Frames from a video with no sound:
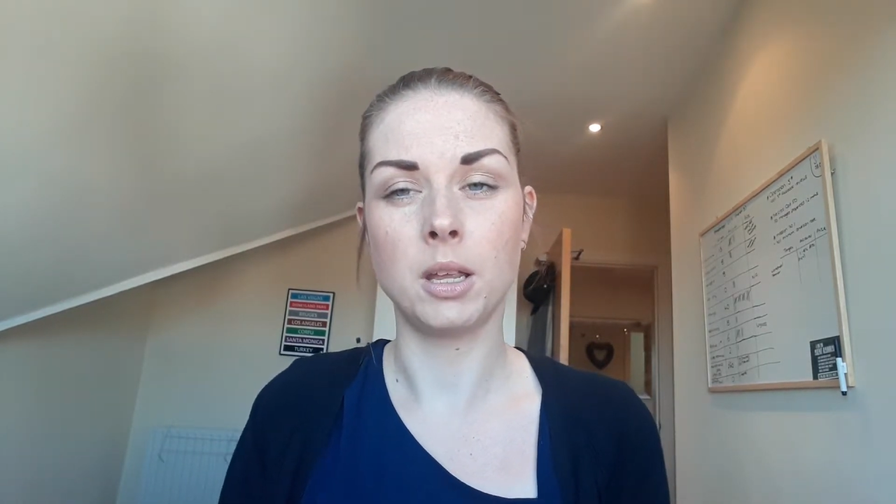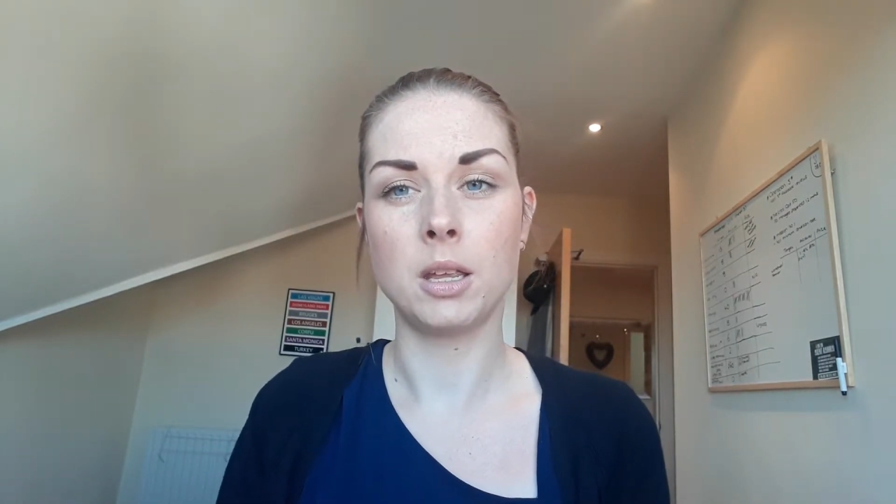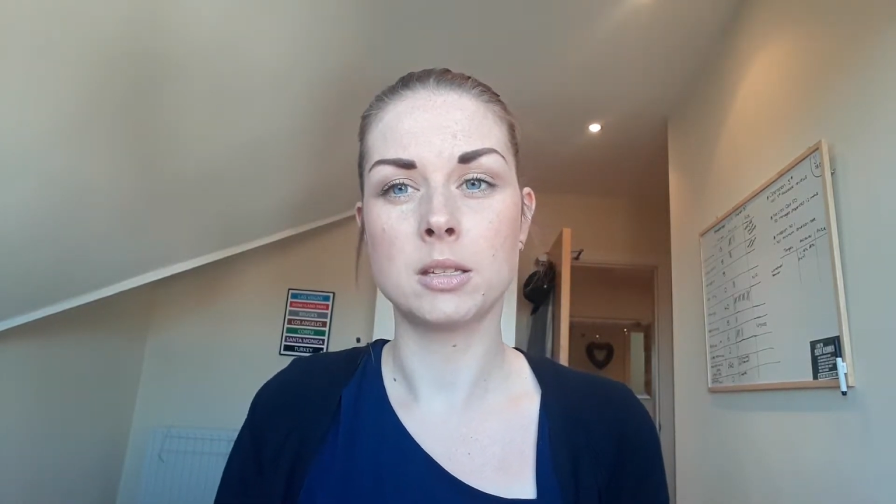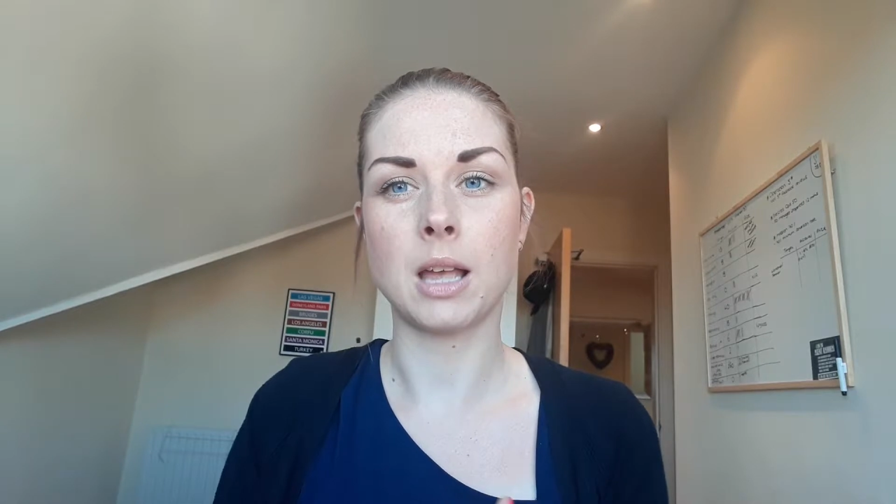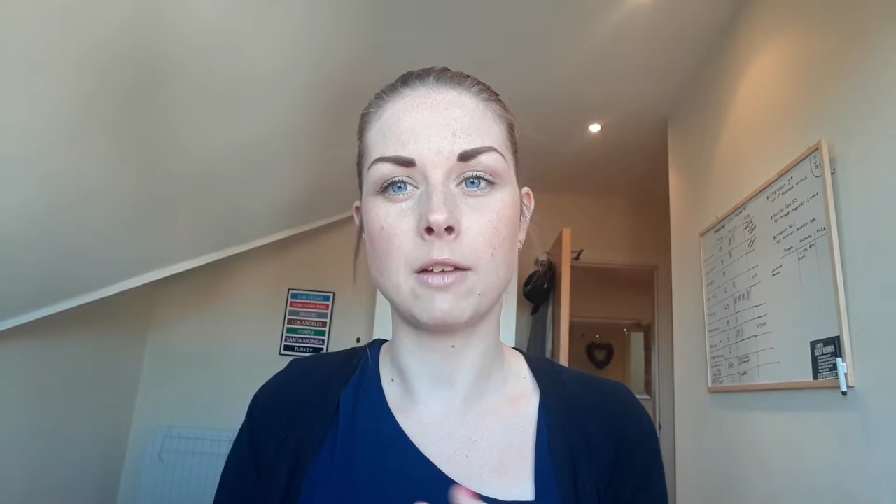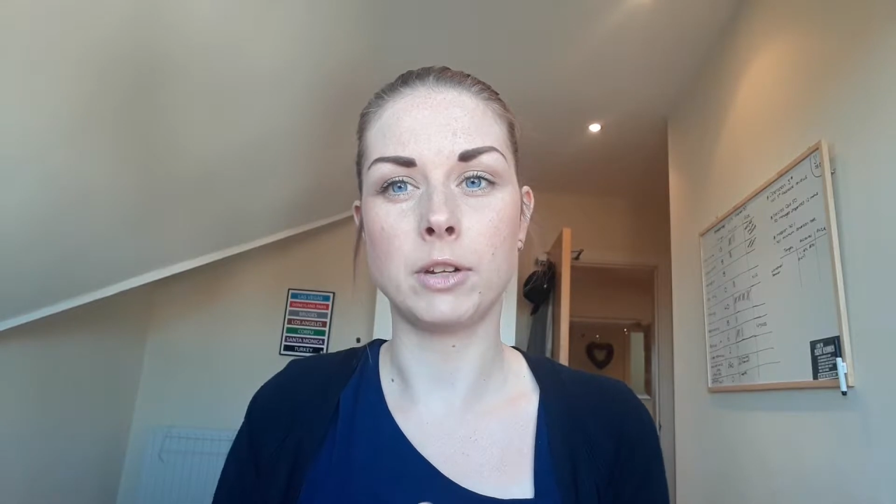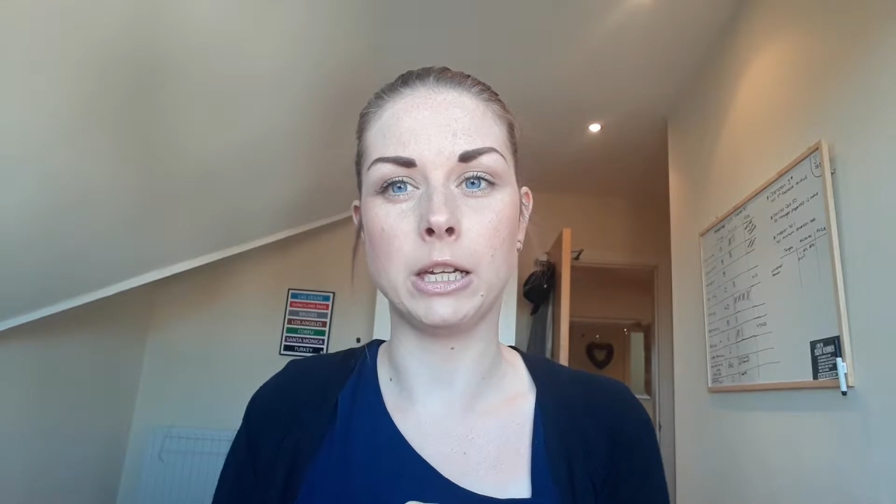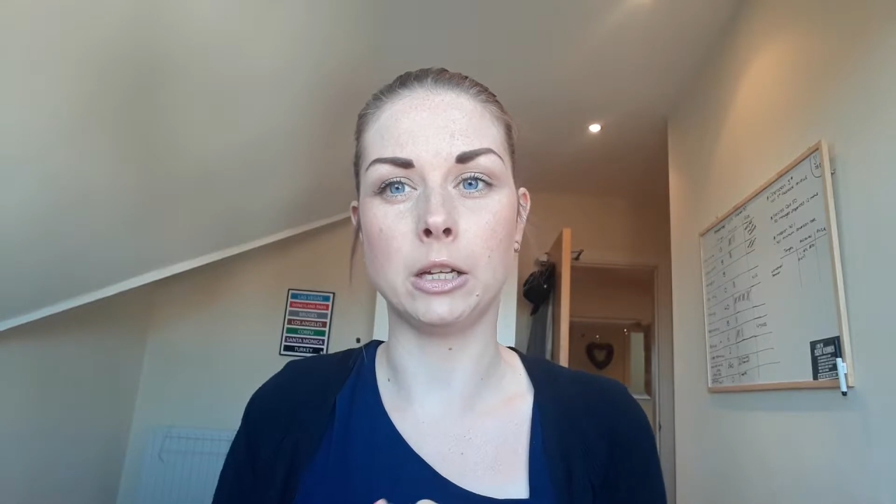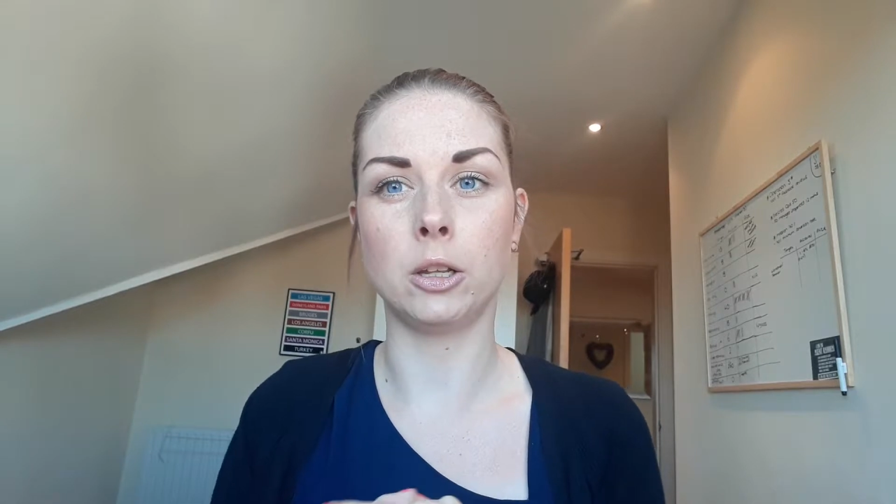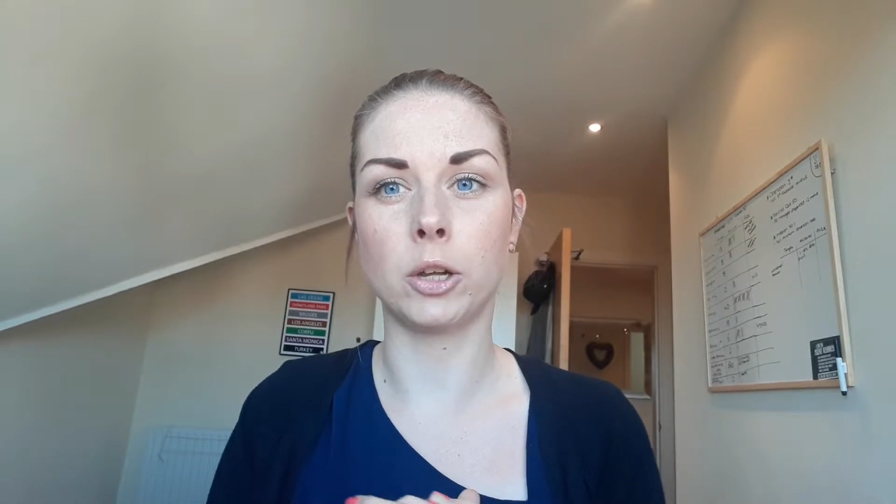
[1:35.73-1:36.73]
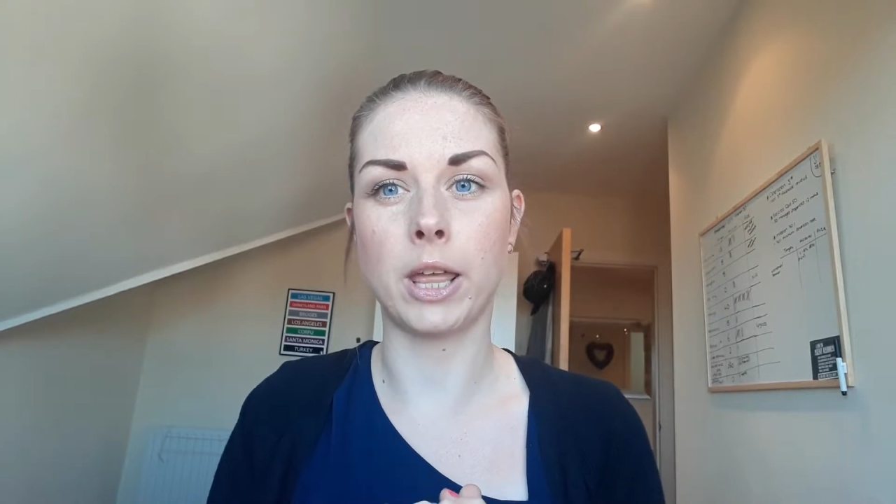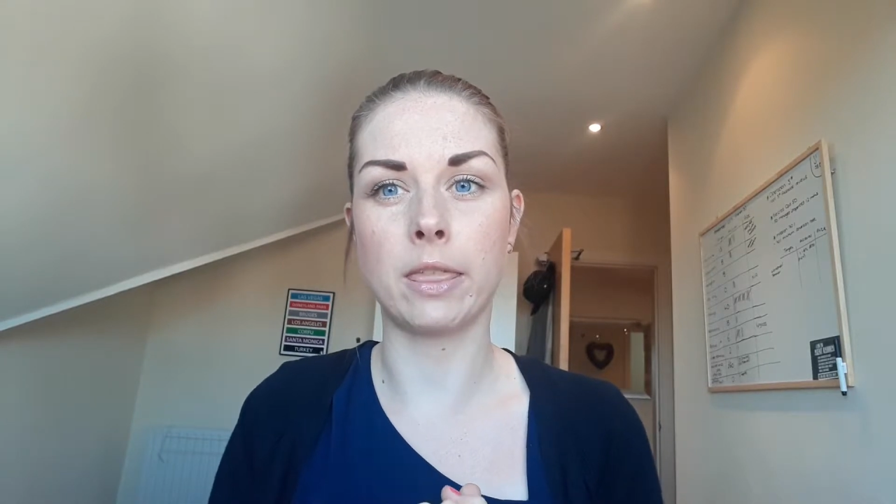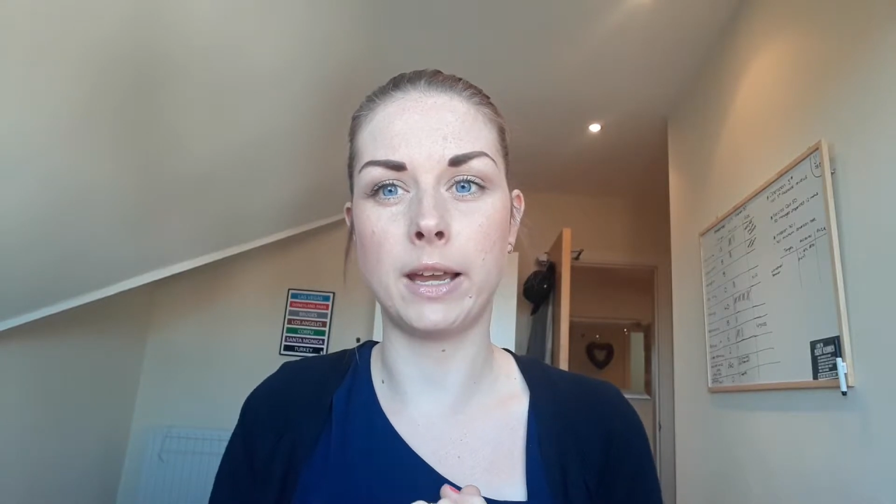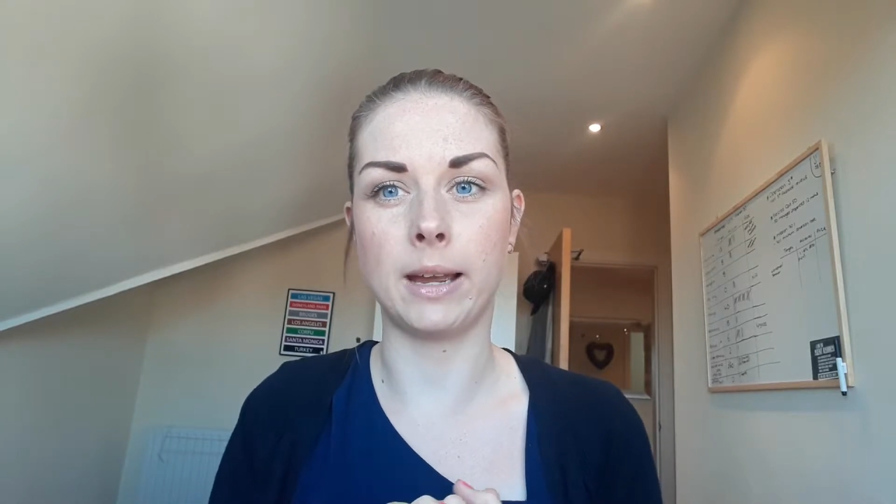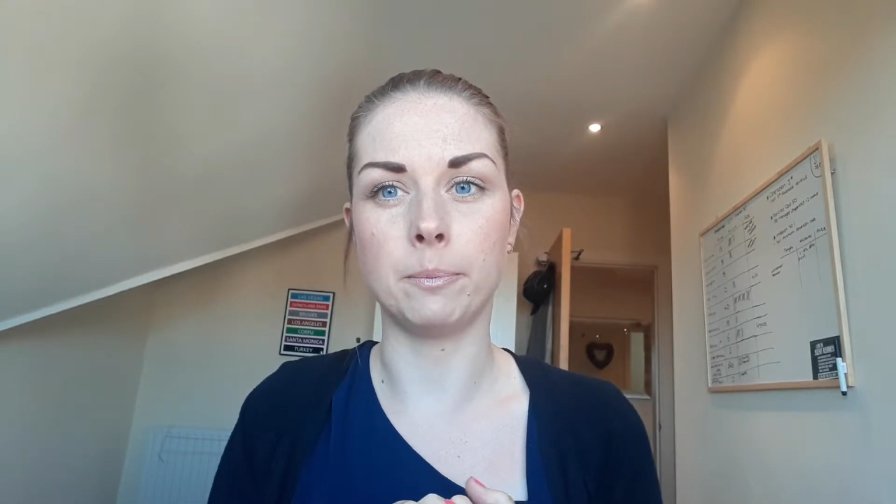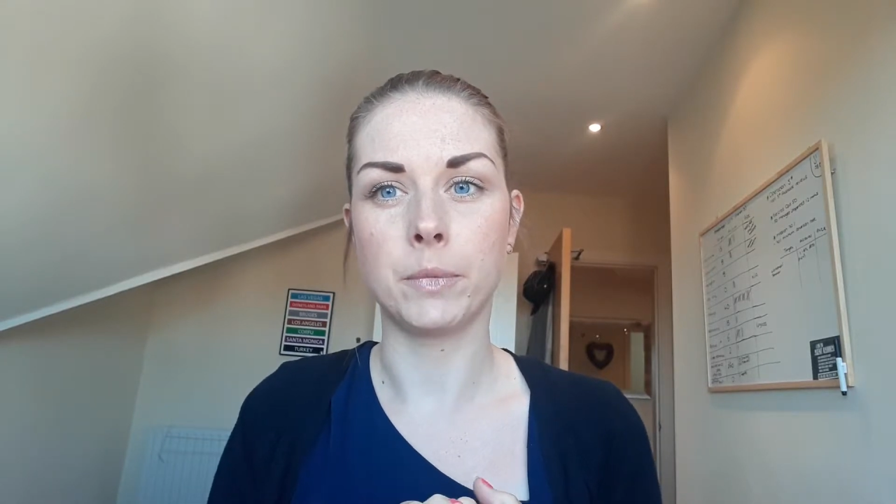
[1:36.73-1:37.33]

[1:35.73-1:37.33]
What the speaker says: So have a little look at that.